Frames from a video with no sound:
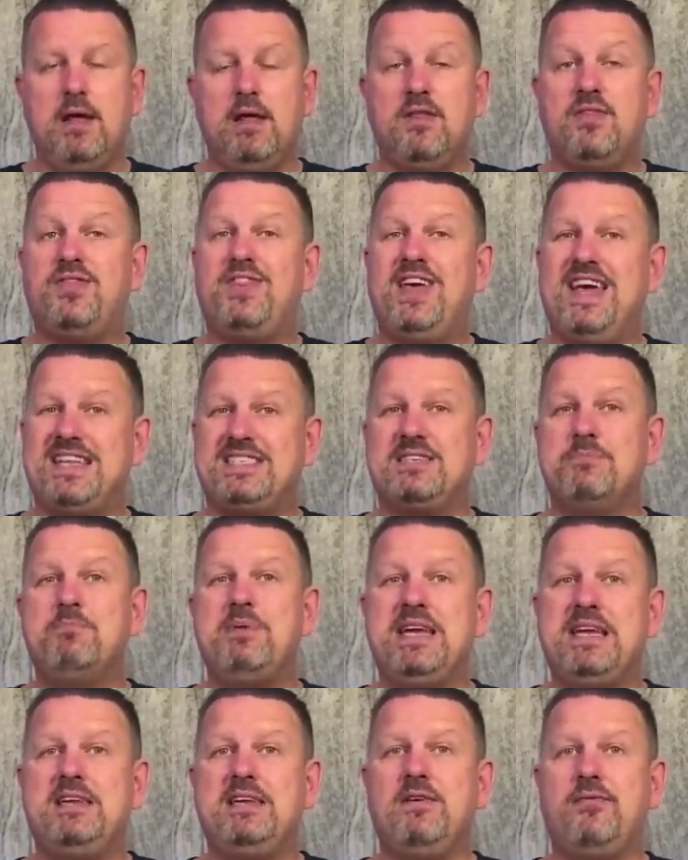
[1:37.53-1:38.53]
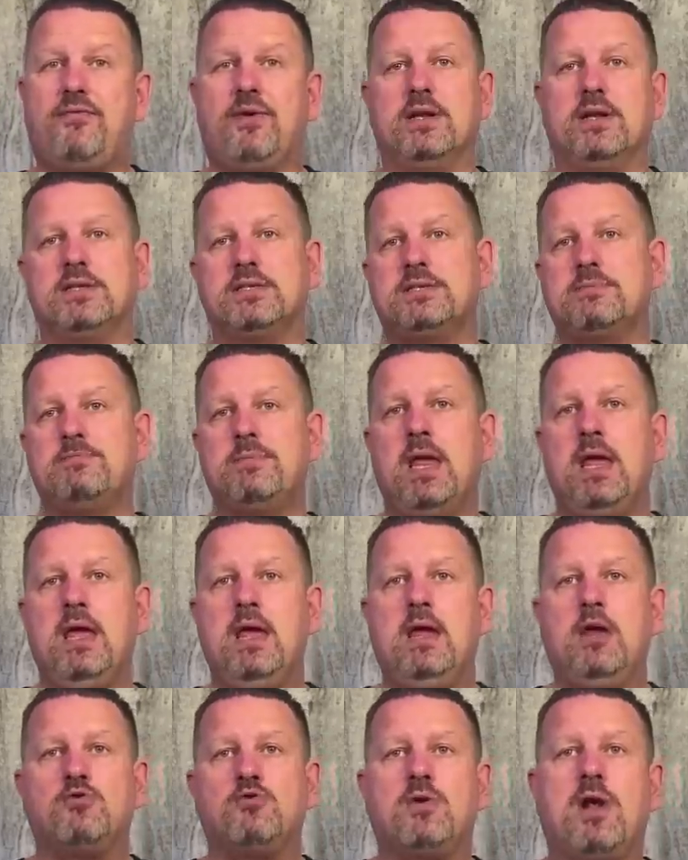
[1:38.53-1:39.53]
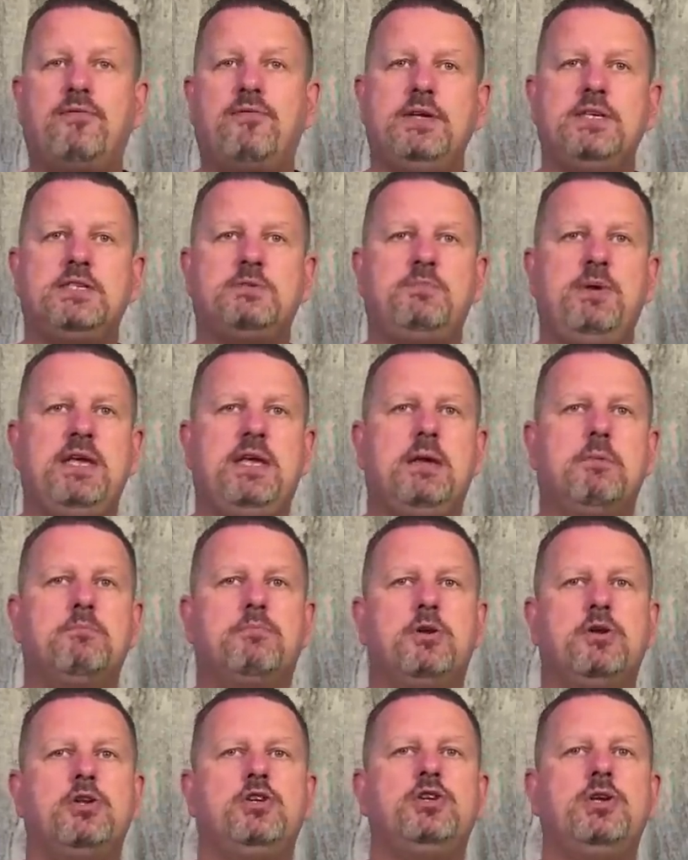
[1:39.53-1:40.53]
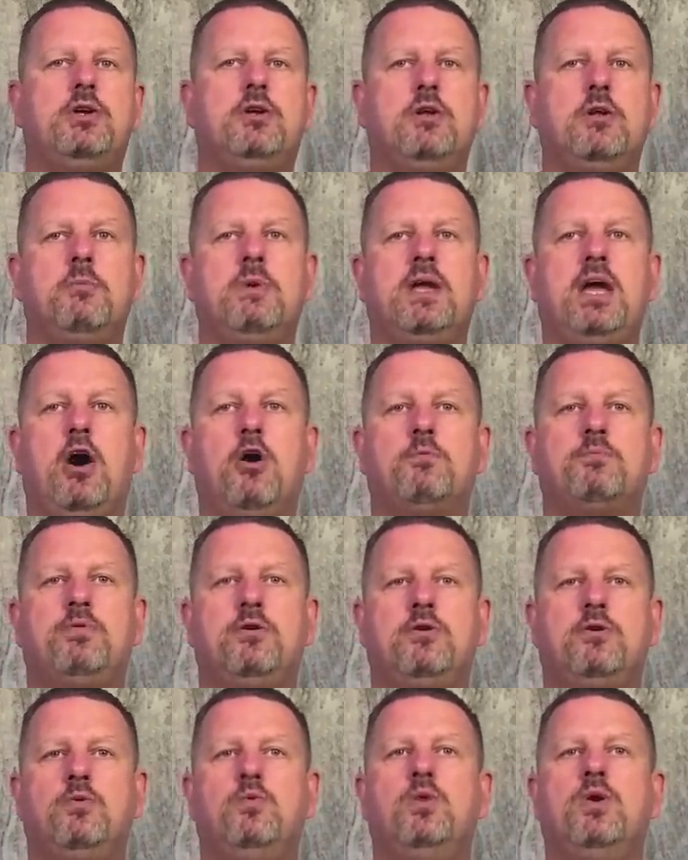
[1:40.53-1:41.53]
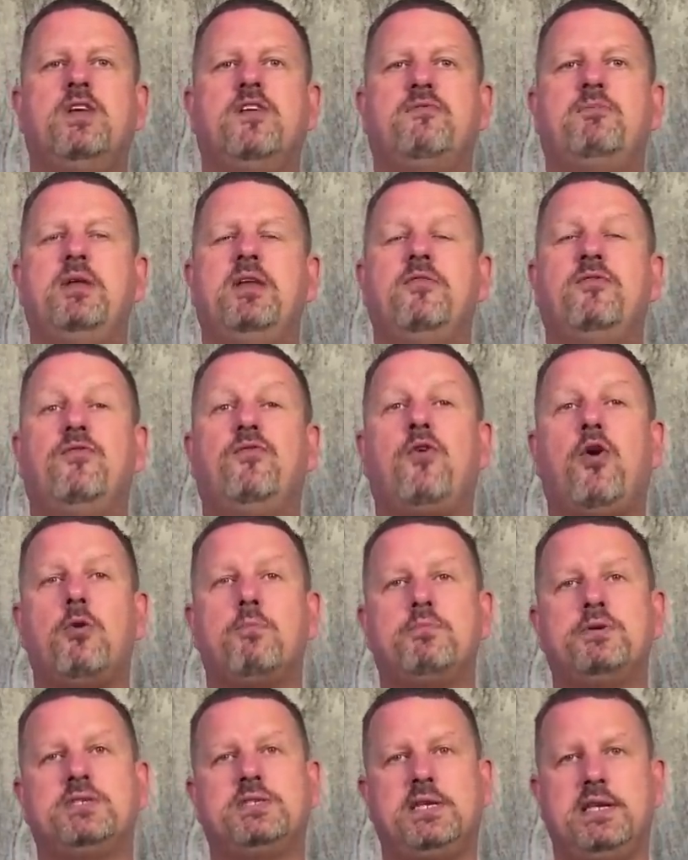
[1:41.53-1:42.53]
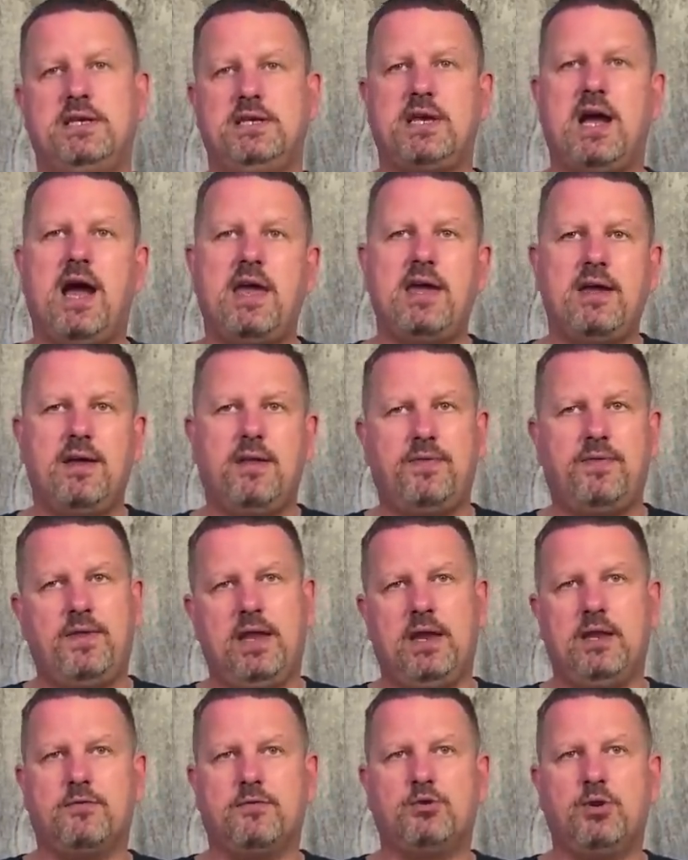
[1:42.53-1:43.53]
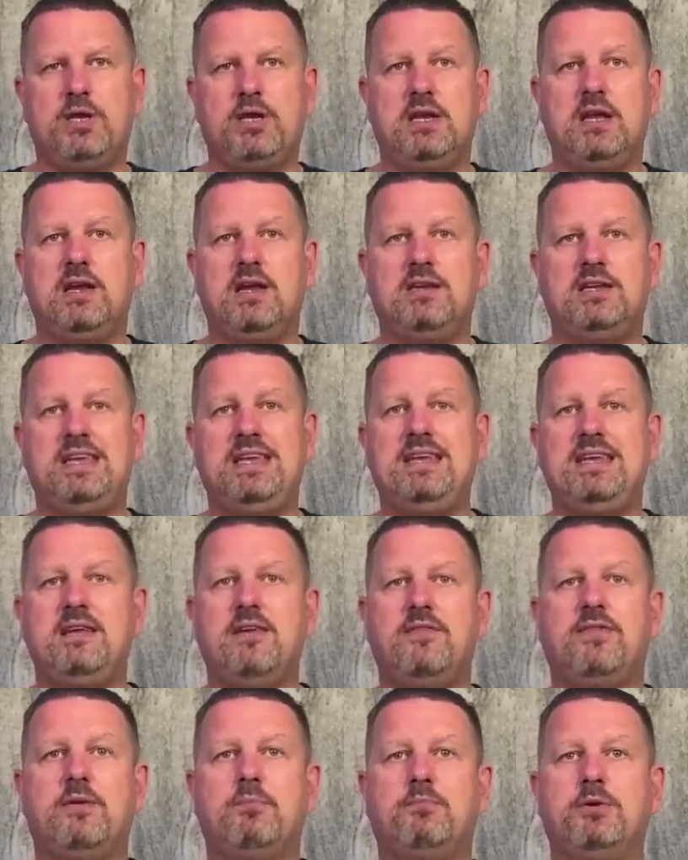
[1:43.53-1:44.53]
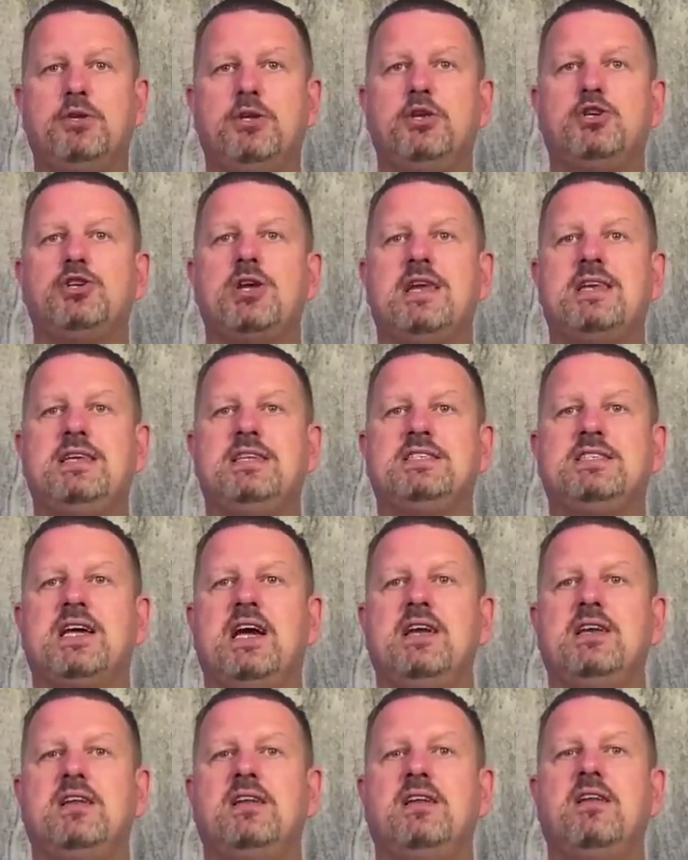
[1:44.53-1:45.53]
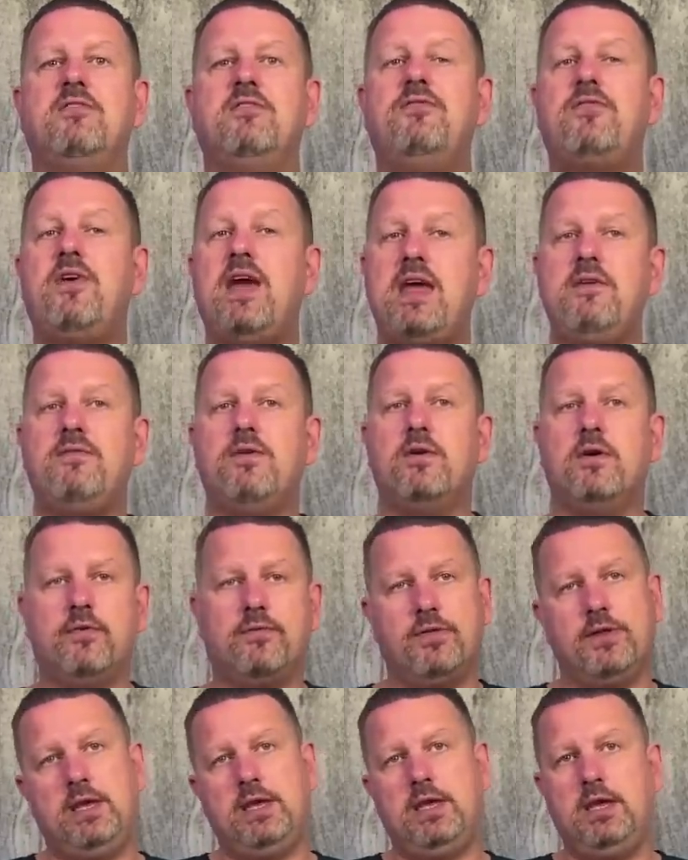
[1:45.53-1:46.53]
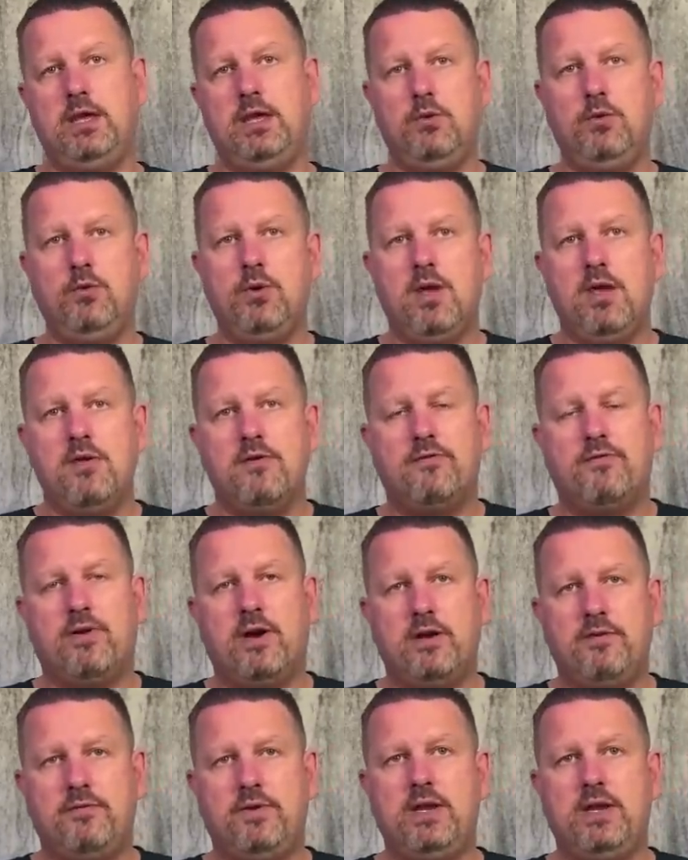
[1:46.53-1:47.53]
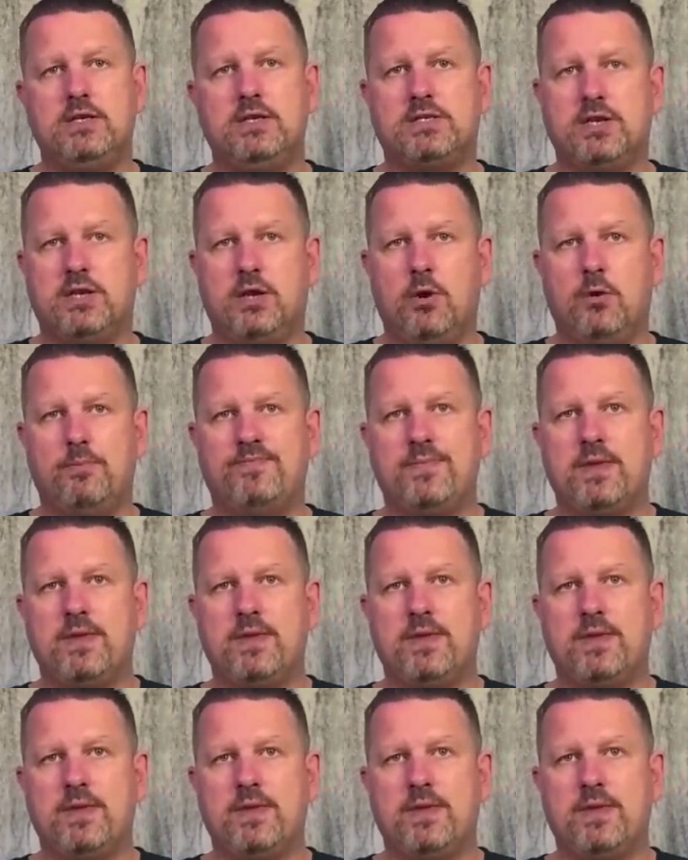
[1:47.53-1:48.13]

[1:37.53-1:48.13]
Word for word: That's a big difference. Roughly speaking, British economic output would have been 4% higher at the end of 2019 if the British had decided in favor of the EU 5 years ago.